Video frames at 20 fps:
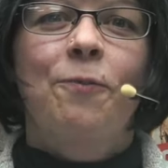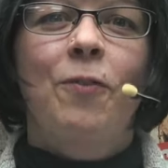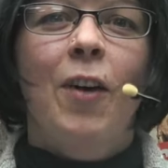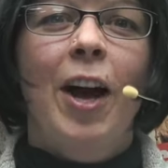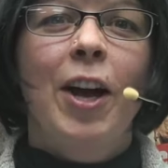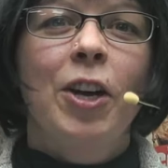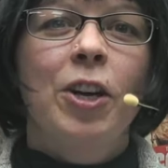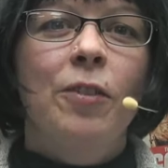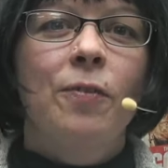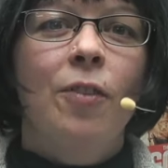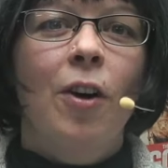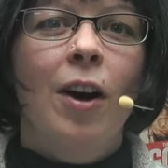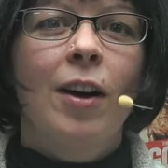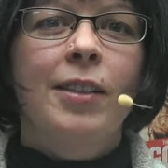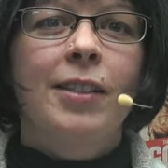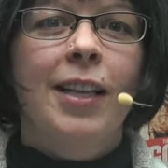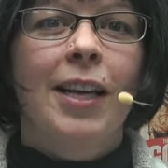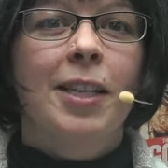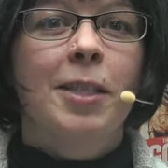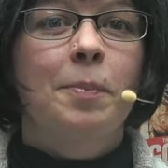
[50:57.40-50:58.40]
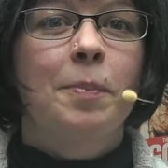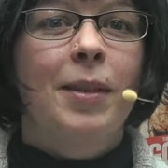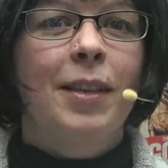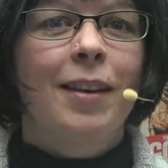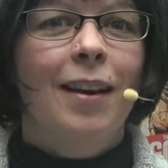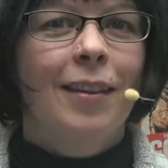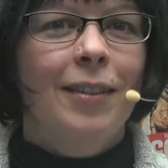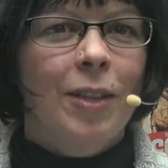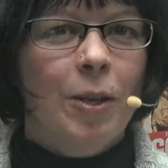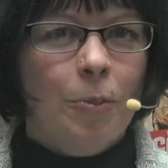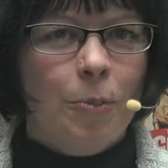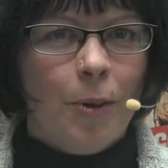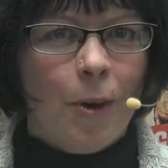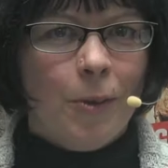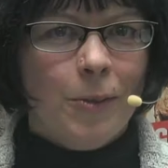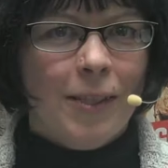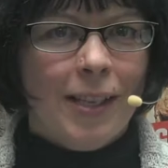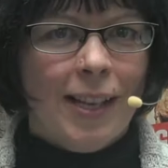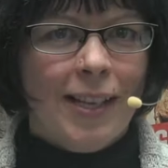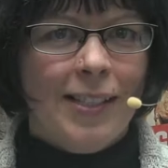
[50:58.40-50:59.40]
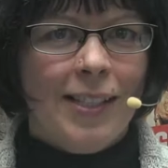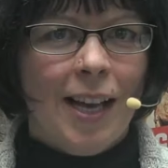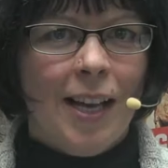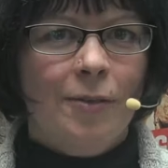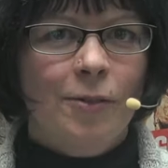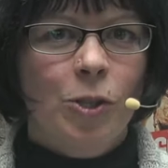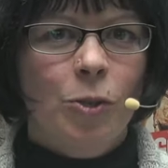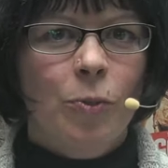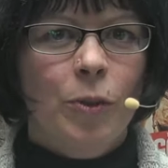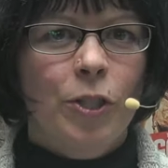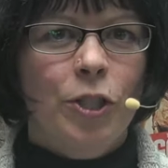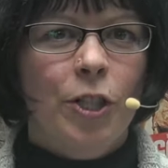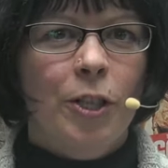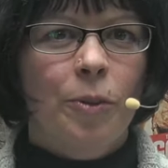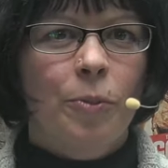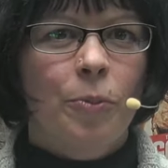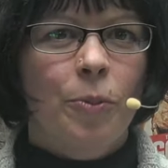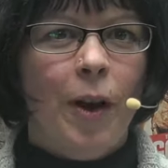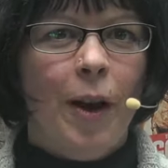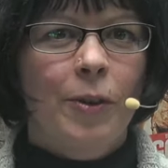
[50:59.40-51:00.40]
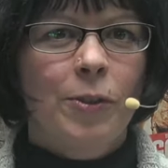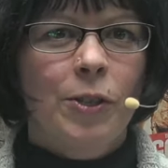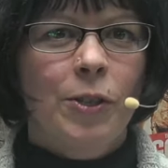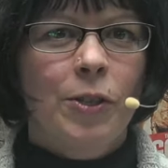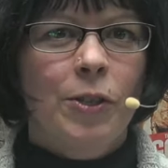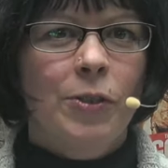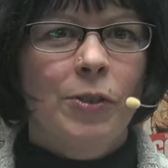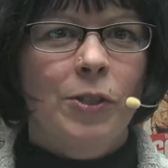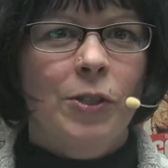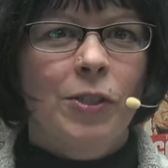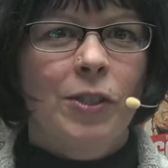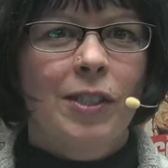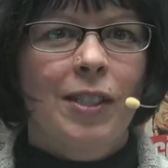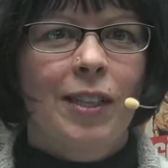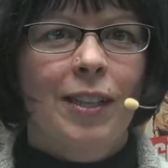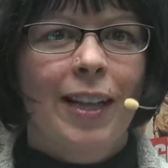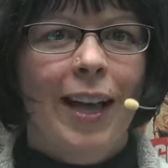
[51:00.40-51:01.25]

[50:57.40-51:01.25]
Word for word: Firefox has begun the process of switching browser users to